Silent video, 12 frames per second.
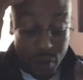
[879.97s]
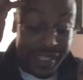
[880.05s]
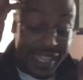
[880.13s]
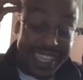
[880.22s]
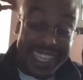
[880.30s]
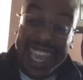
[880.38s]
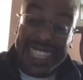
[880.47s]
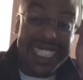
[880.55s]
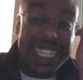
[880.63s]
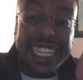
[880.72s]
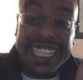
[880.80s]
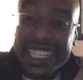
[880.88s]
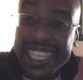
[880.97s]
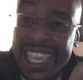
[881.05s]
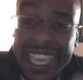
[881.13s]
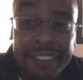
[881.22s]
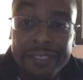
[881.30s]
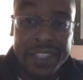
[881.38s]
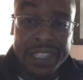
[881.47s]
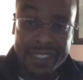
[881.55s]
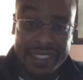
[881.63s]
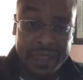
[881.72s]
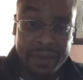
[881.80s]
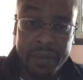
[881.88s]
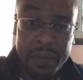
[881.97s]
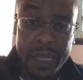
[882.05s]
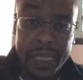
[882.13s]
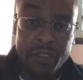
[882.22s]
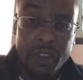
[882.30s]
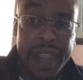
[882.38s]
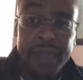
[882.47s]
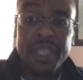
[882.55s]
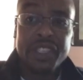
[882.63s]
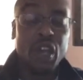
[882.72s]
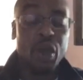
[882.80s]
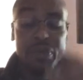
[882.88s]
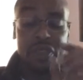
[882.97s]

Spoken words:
would say, catch it in its infancy. Right? So